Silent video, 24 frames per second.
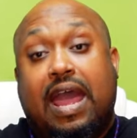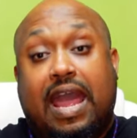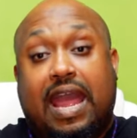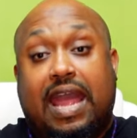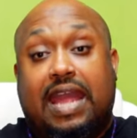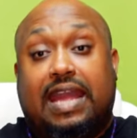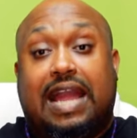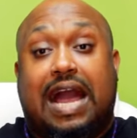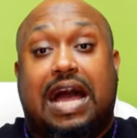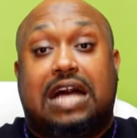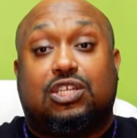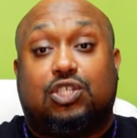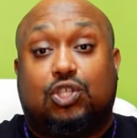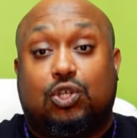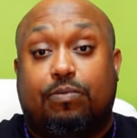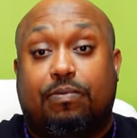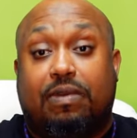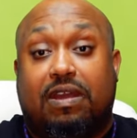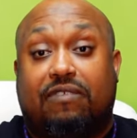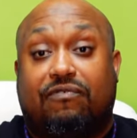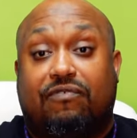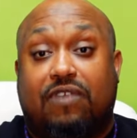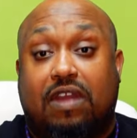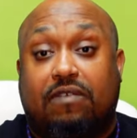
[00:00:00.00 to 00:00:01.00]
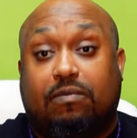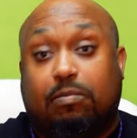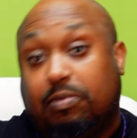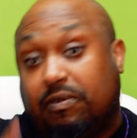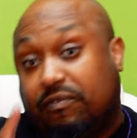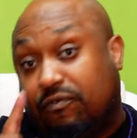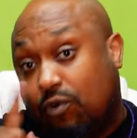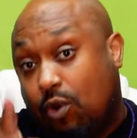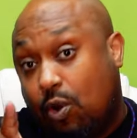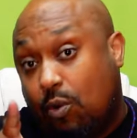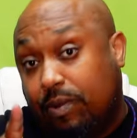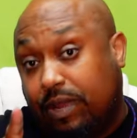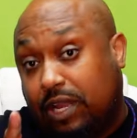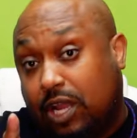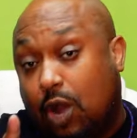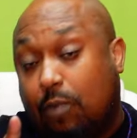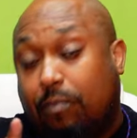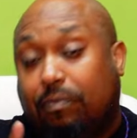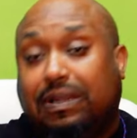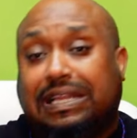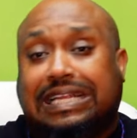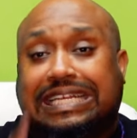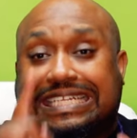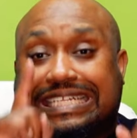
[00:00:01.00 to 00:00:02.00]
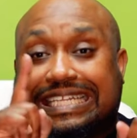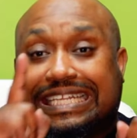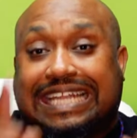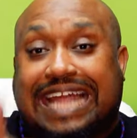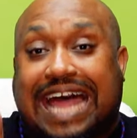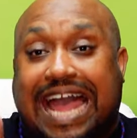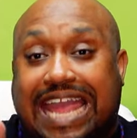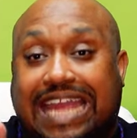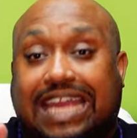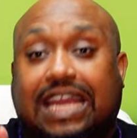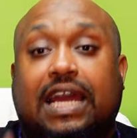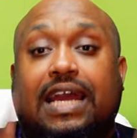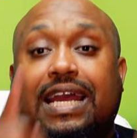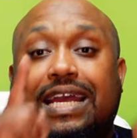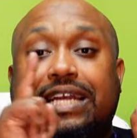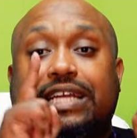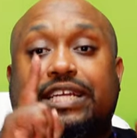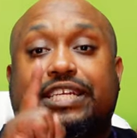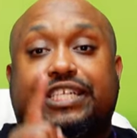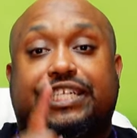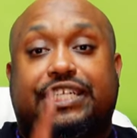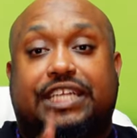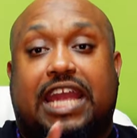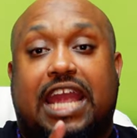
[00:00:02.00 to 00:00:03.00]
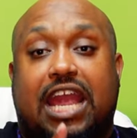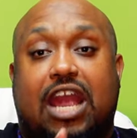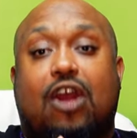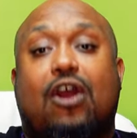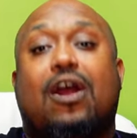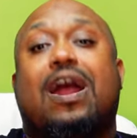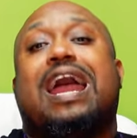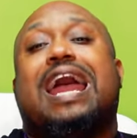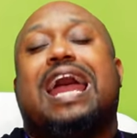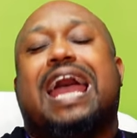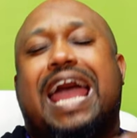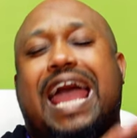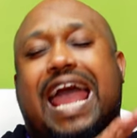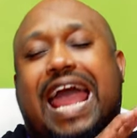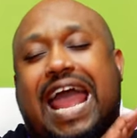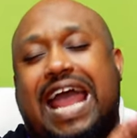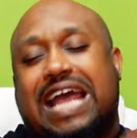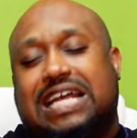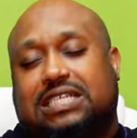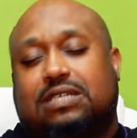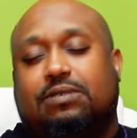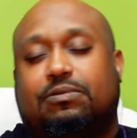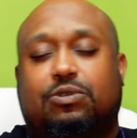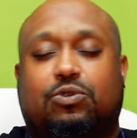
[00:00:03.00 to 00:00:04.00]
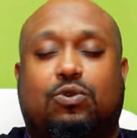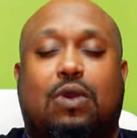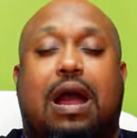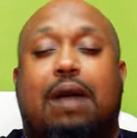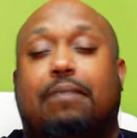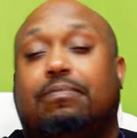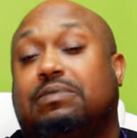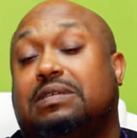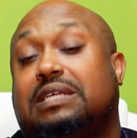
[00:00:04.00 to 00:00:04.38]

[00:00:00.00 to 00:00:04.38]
Hey guys, do me a favor. Before we go, please like, share, and subscribe.